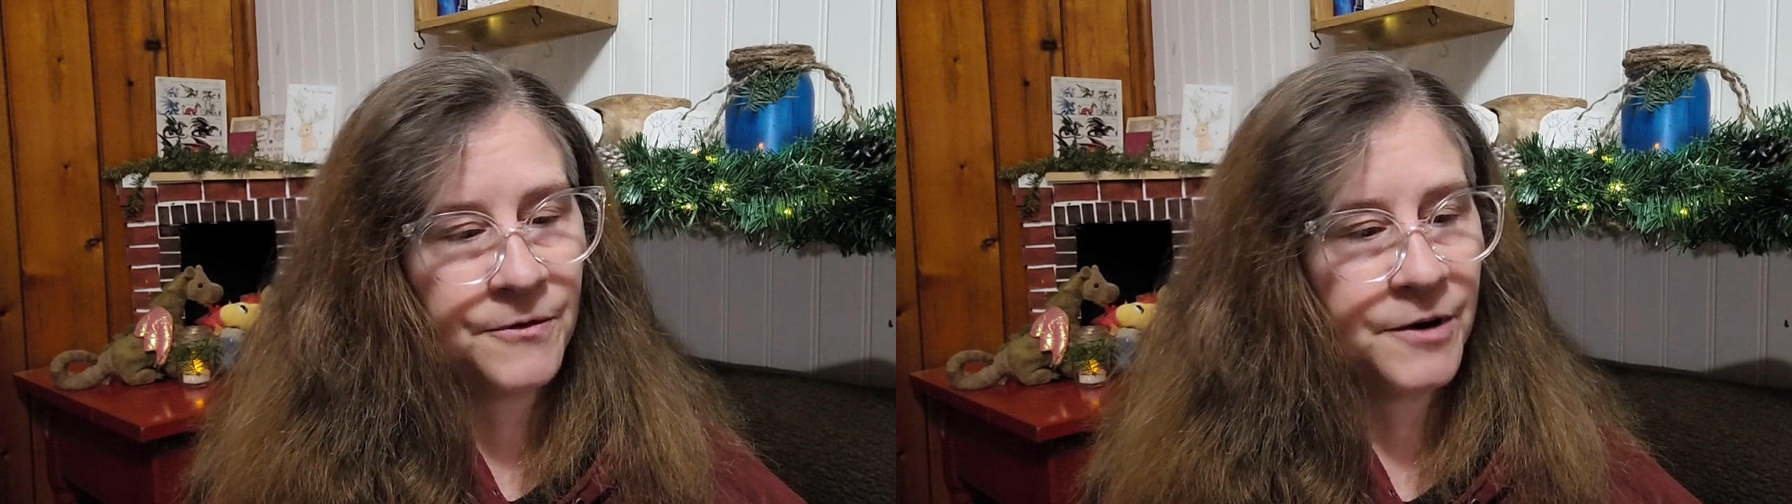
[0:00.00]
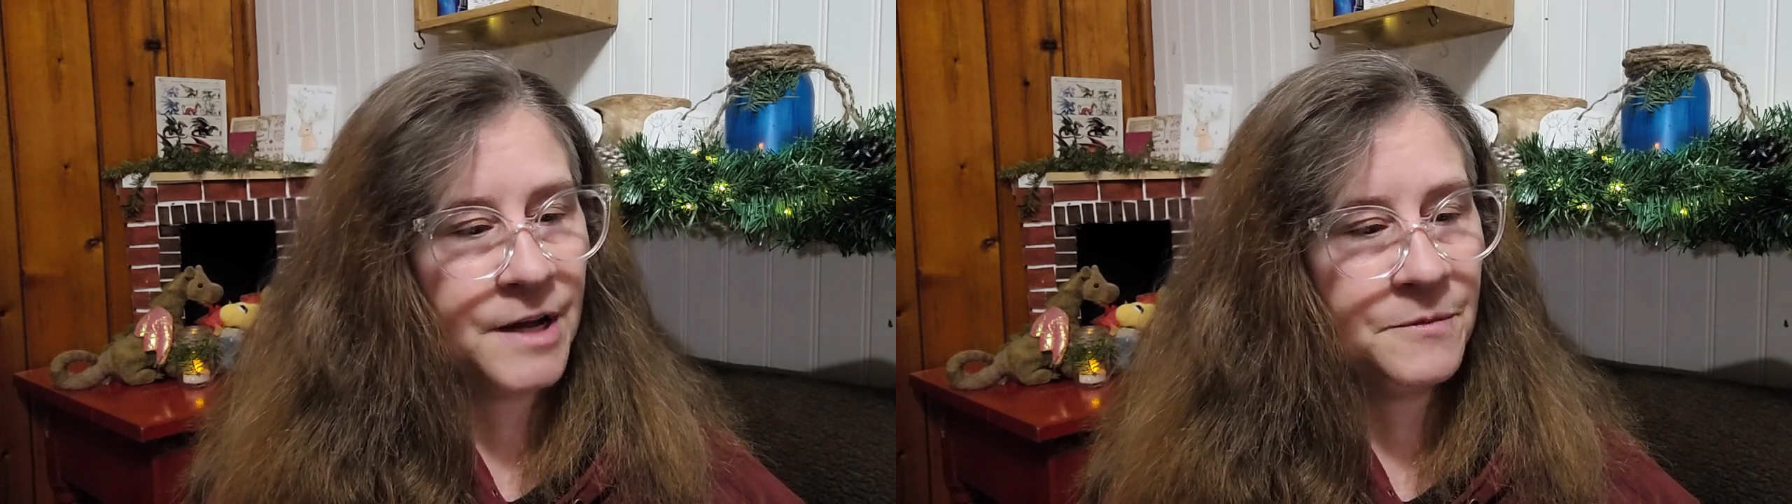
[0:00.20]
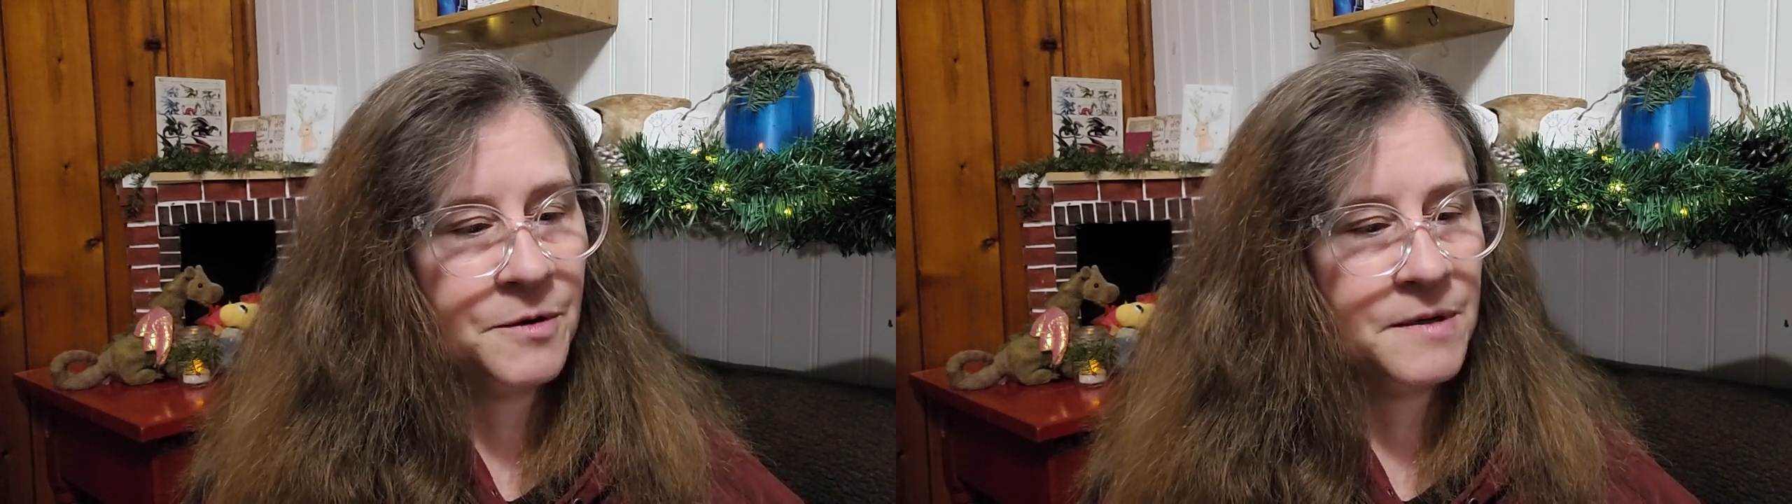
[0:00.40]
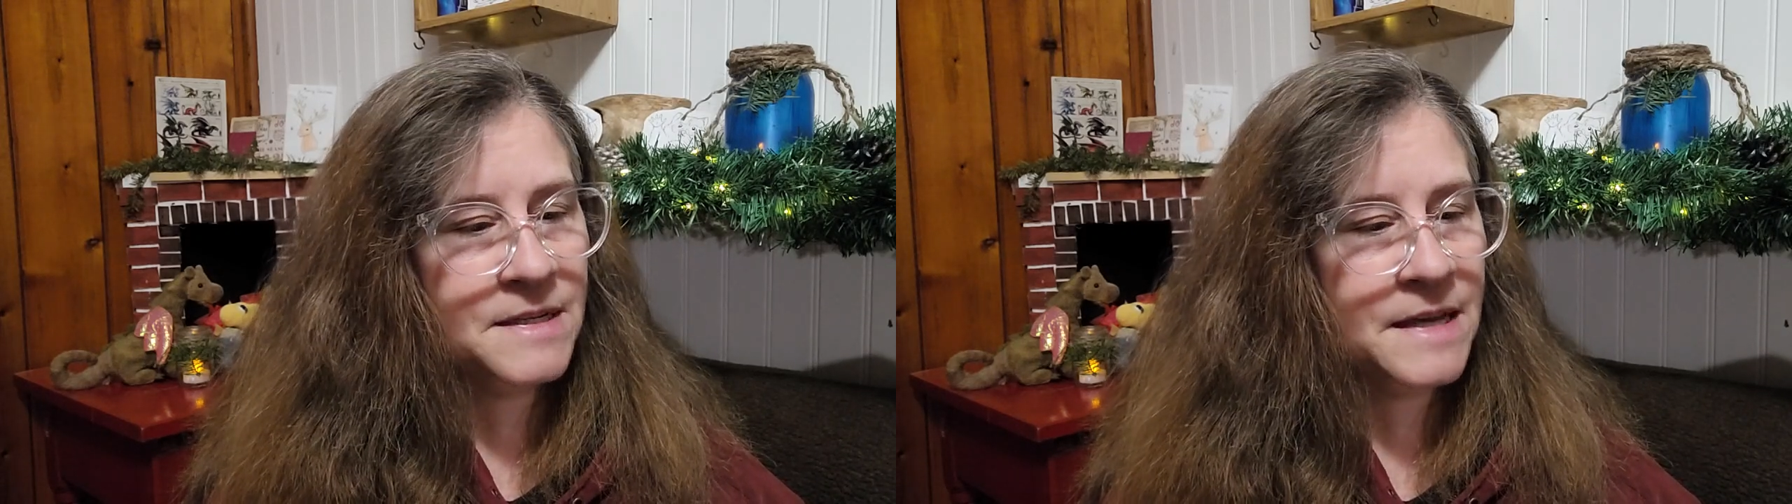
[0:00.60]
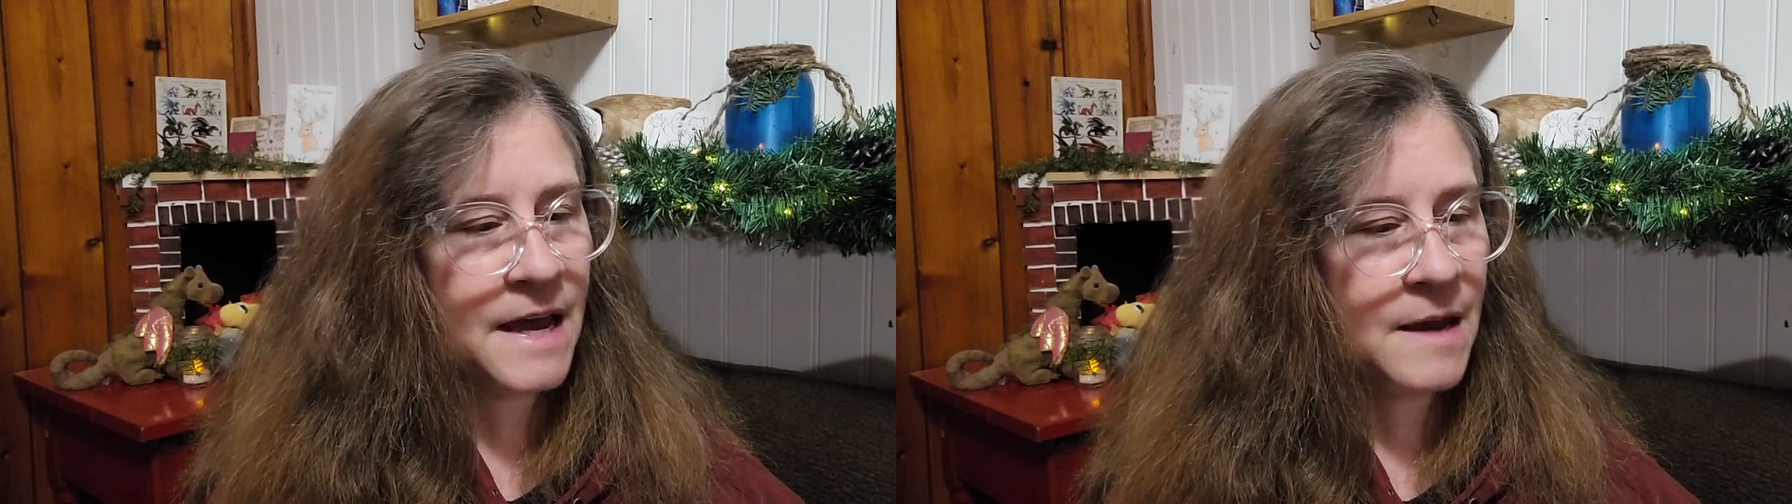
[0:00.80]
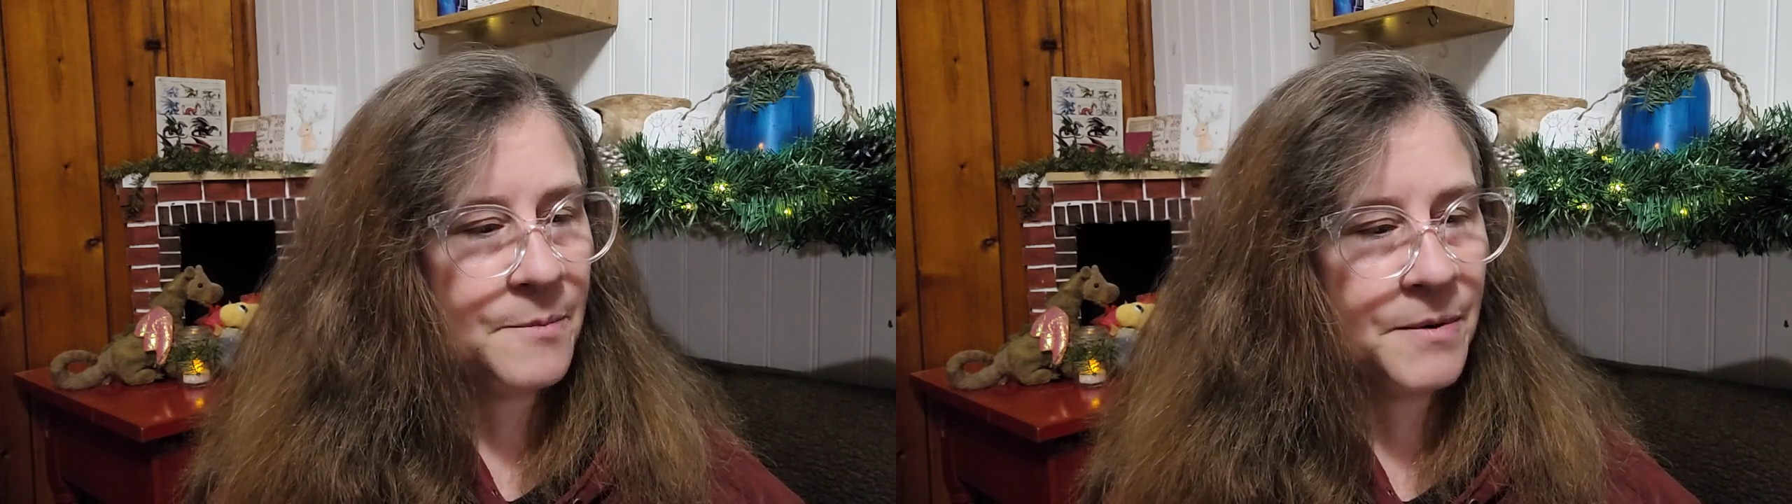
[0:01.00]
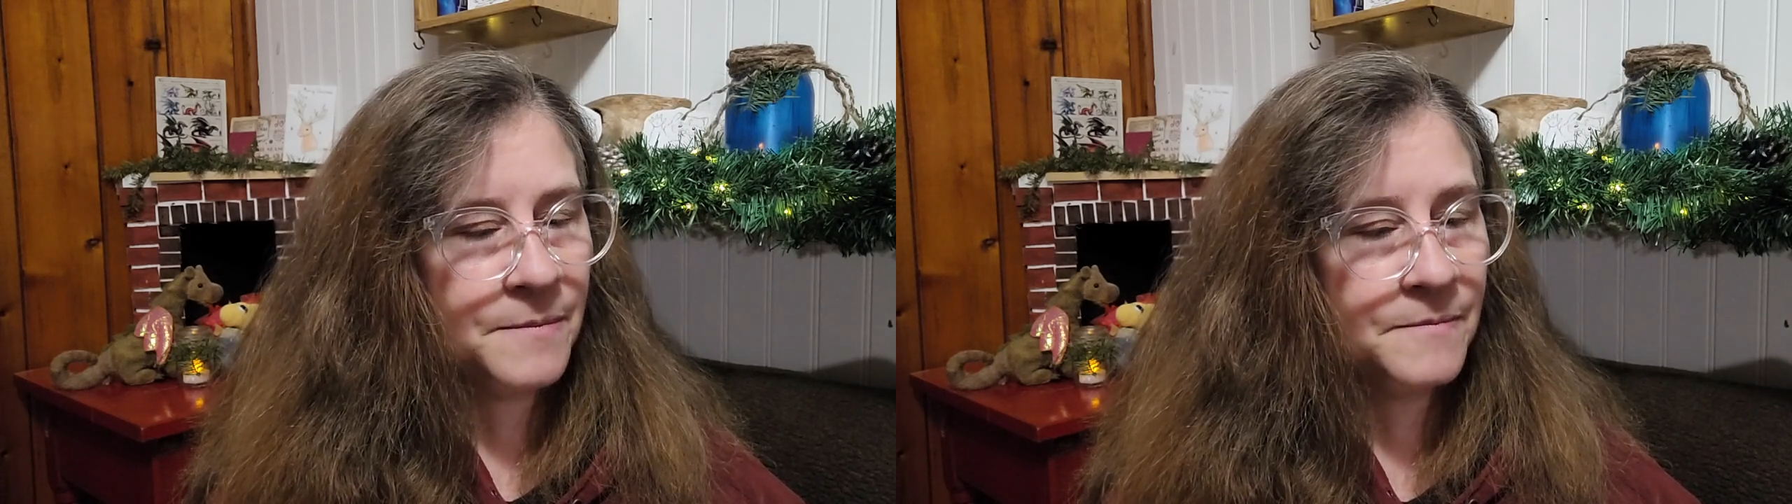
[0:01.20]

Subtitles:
for him to escape.